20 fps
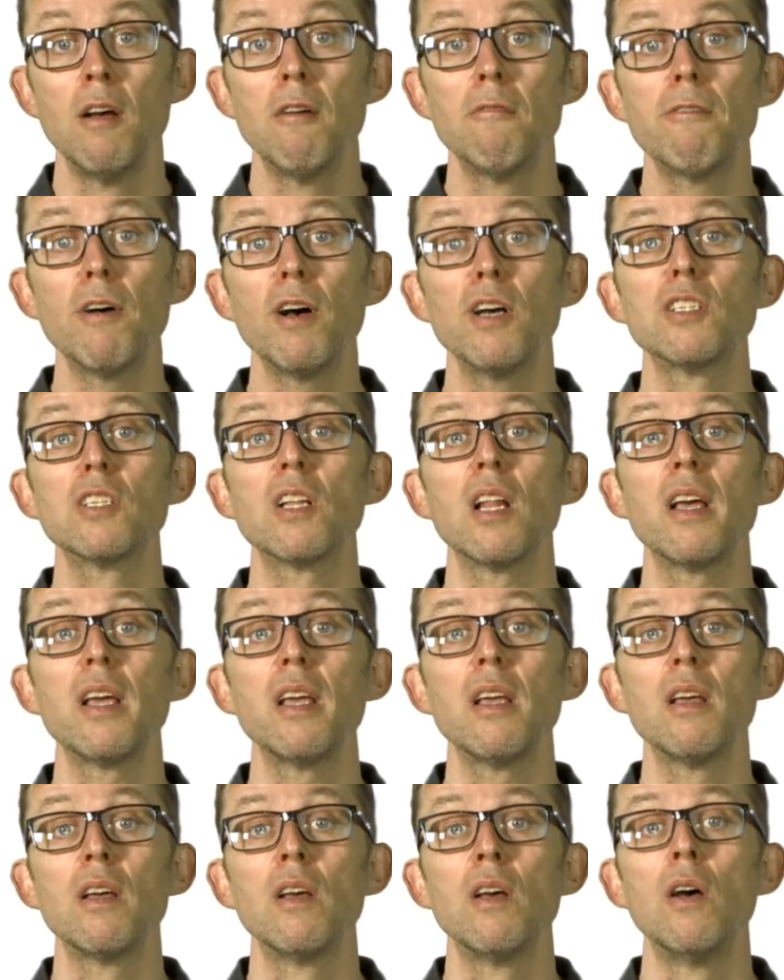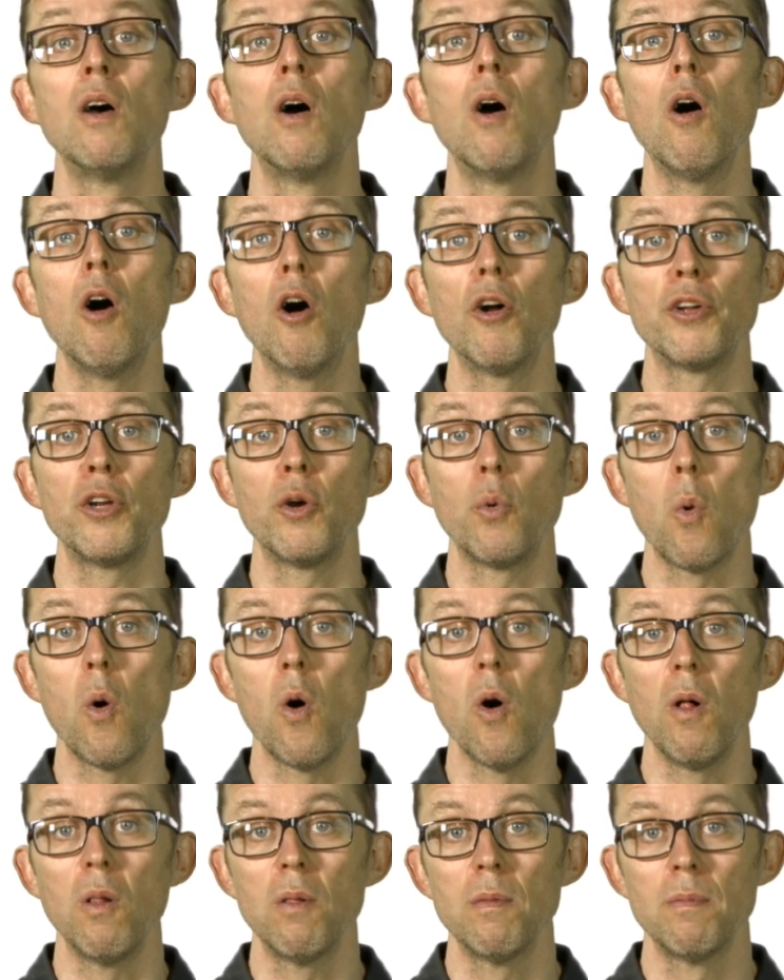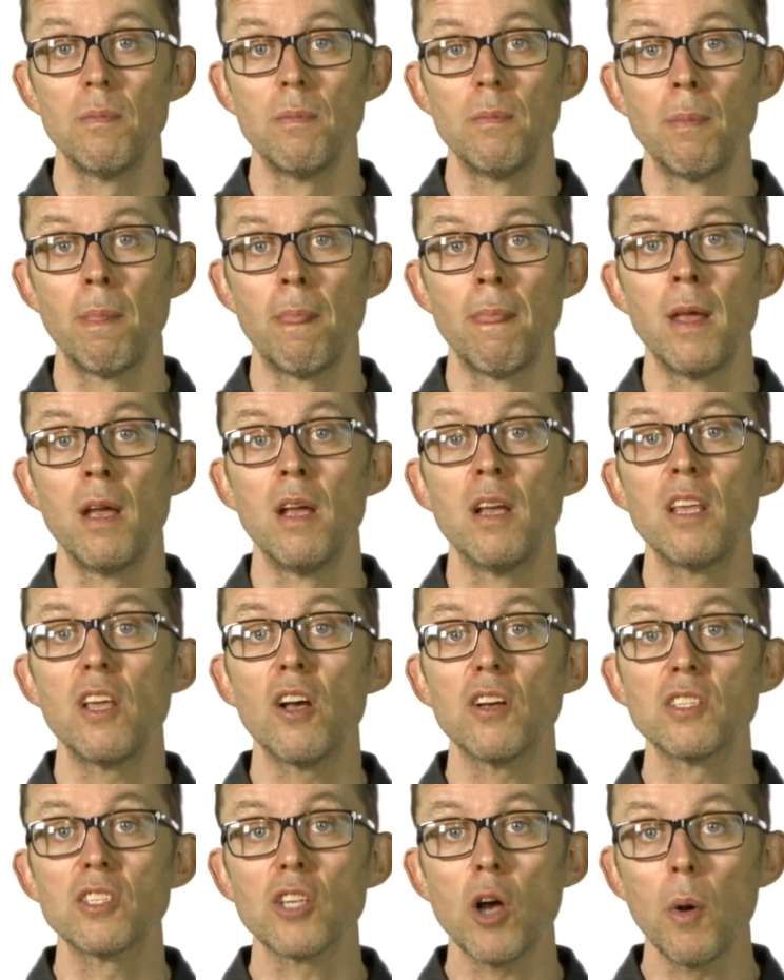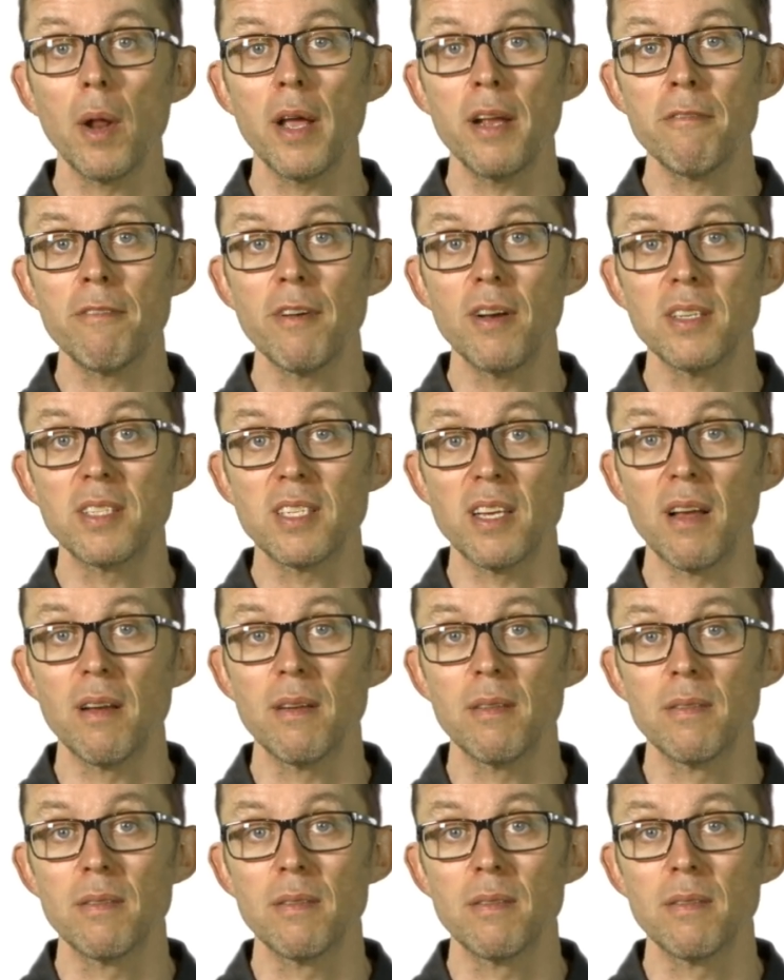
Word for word: Firstly, on your wall. Your solar inverter.